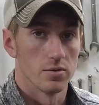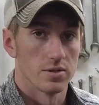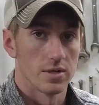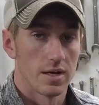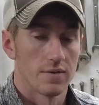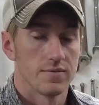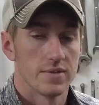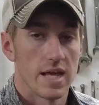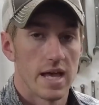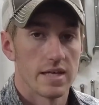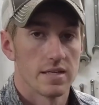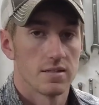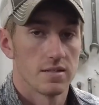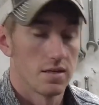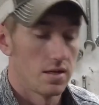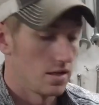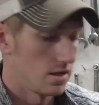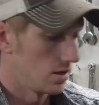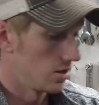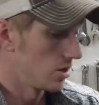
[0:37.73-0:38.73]
I've tested
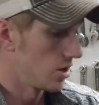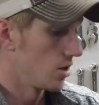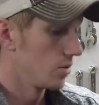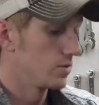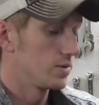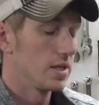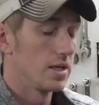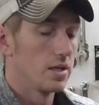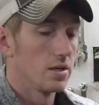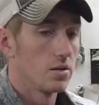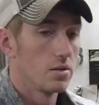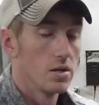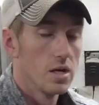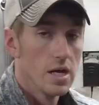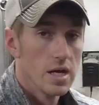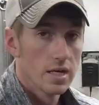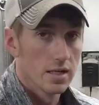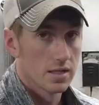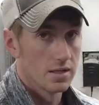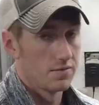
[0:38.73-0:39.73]
it in no-till,
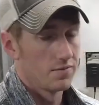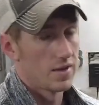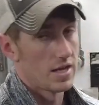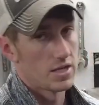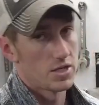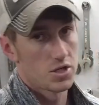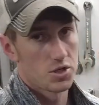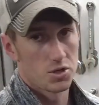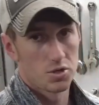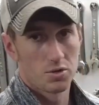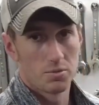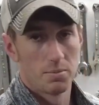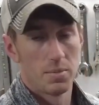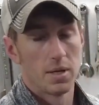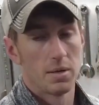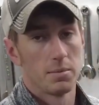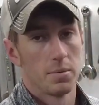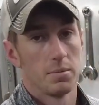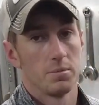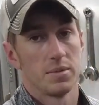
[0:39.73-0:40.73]
conventional,
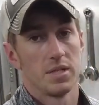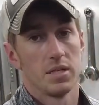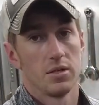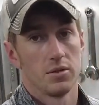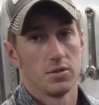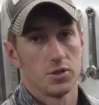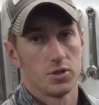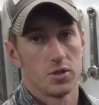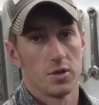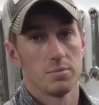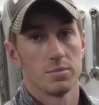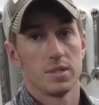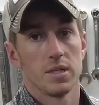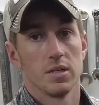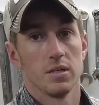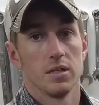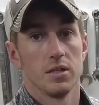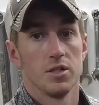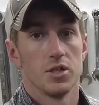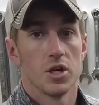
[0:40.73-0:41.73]
minimum till, strip
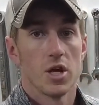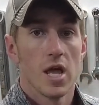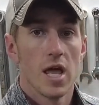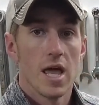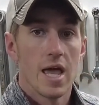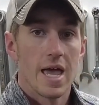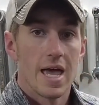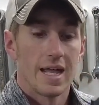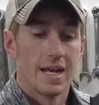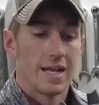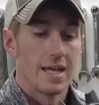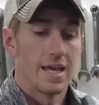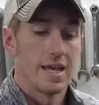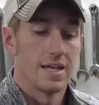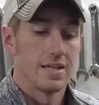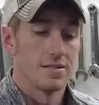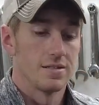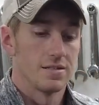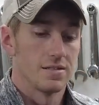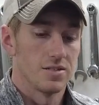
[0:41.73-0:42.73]
tillage, and it
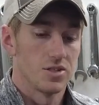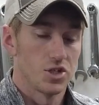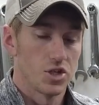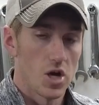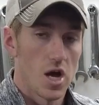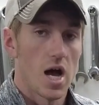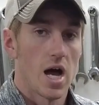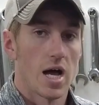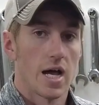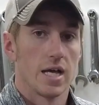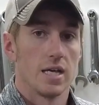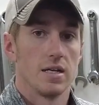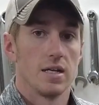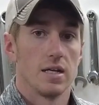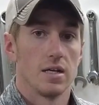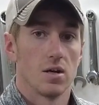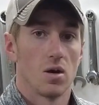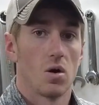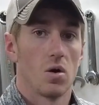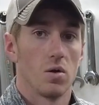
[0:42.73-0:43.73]
has shined
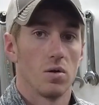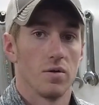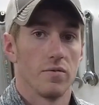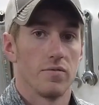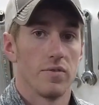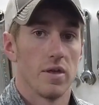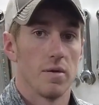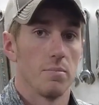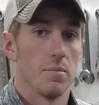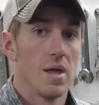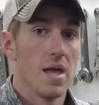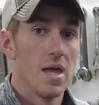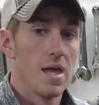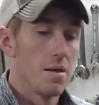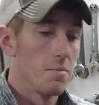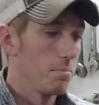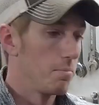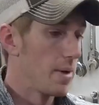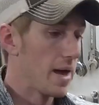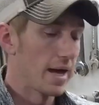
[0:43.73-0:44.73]
in all of them.
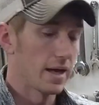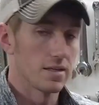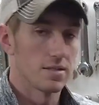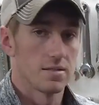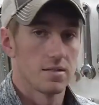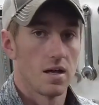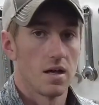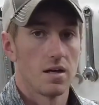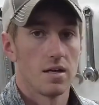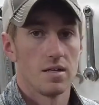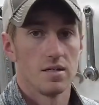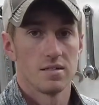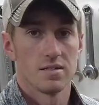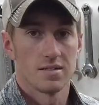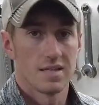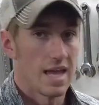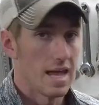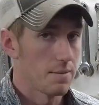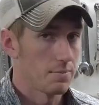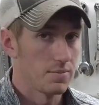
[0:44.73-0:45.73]
Beck Studies
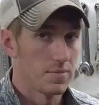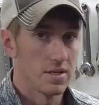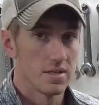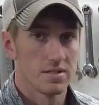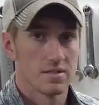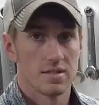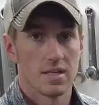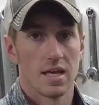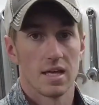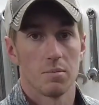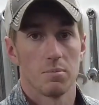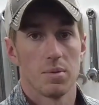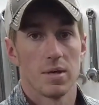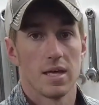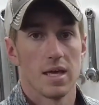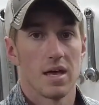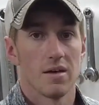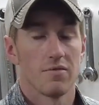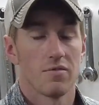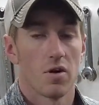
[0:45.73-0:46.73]
stamped this thing
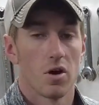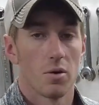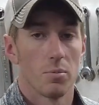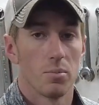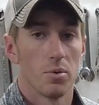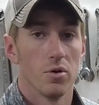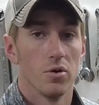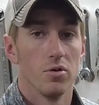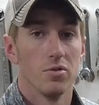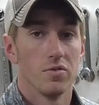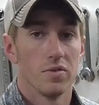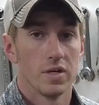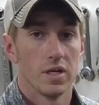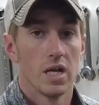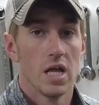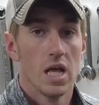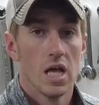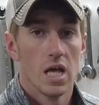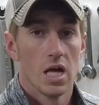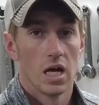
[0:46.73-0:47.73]
PFR proven
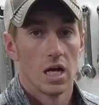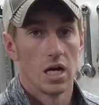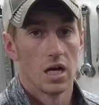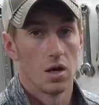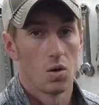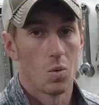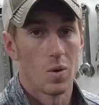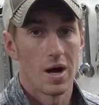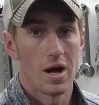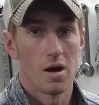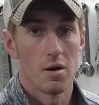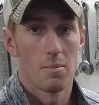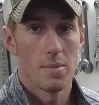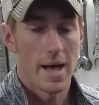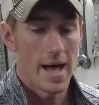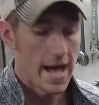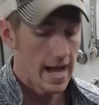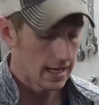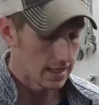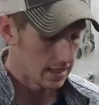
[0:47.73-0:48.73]
a while
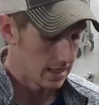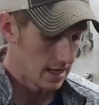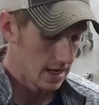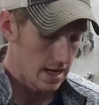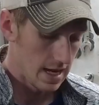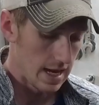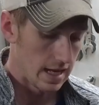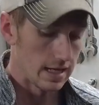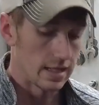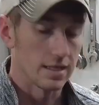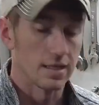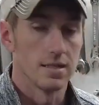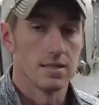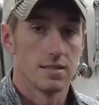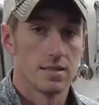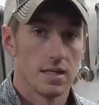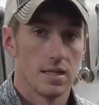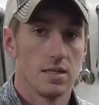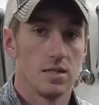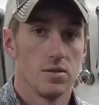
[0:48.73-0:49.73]
back, and it
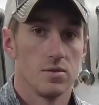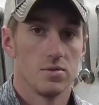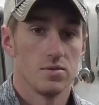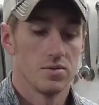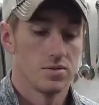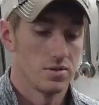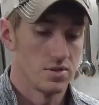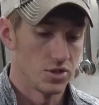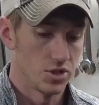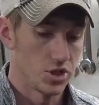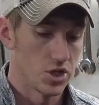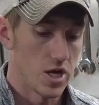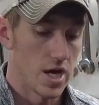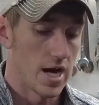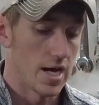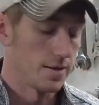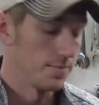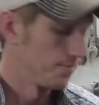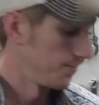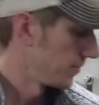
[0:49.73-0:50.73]
continues to
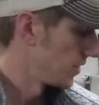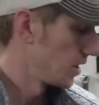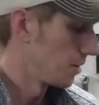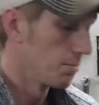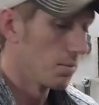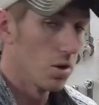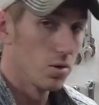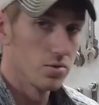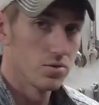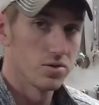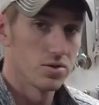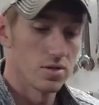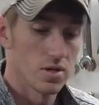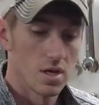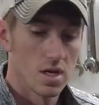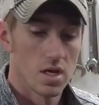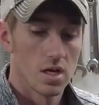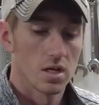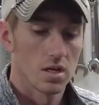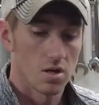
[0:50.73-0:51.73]
shine. The most
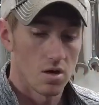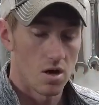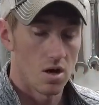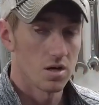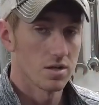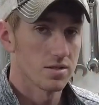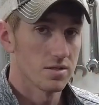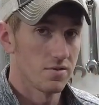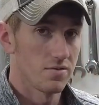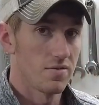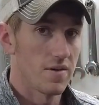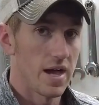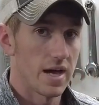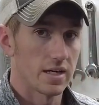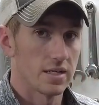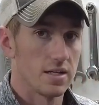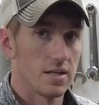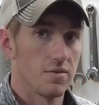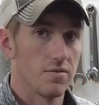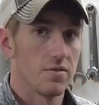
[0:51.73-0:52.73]

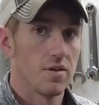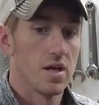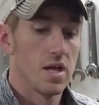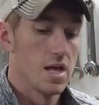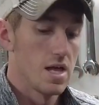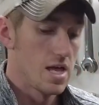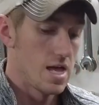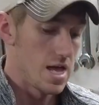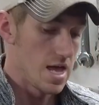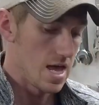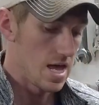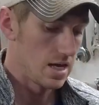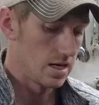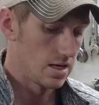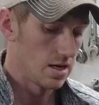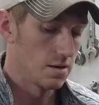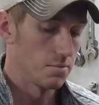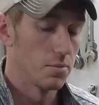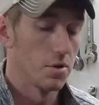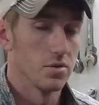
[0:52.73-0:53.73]
cost-effective and
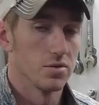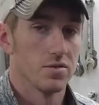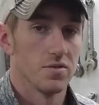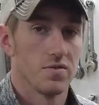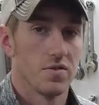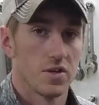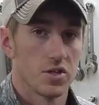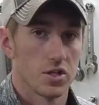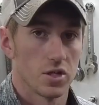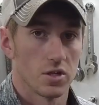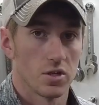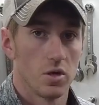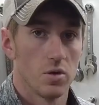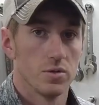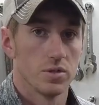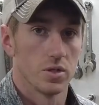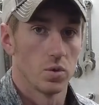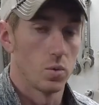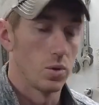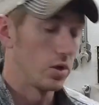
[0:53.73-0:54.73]
most efficient
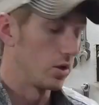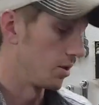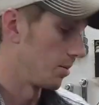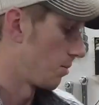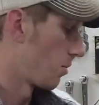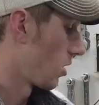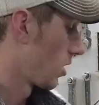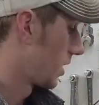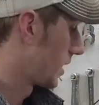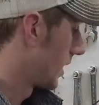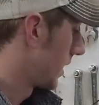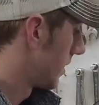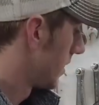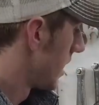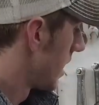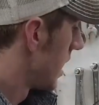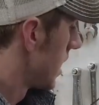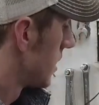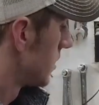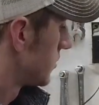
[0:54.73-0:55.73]
closing wheel on the market.
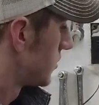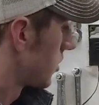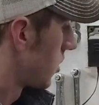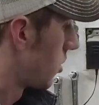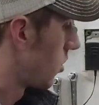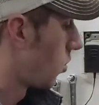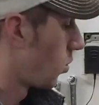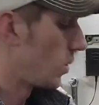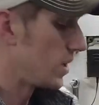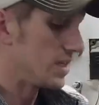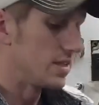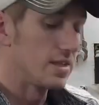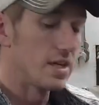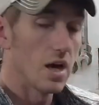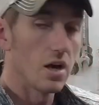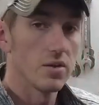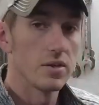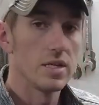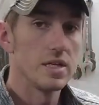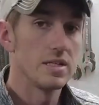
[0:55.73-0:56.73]
So we
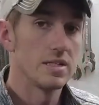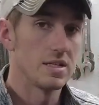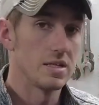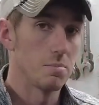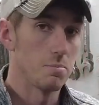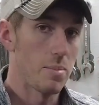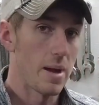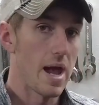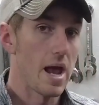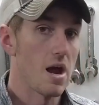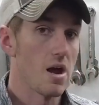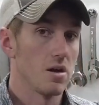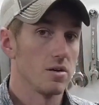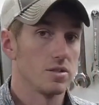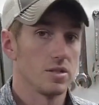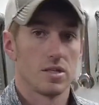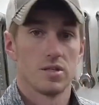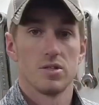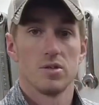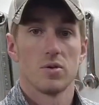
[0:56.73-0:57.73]
sell these in pairs,
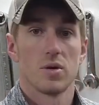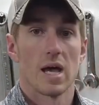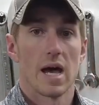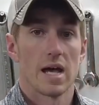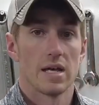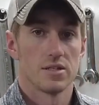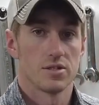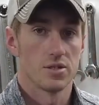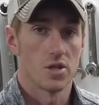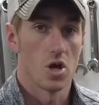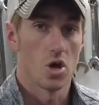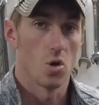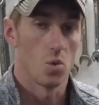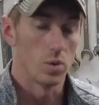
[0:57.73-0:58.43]
as you guys know.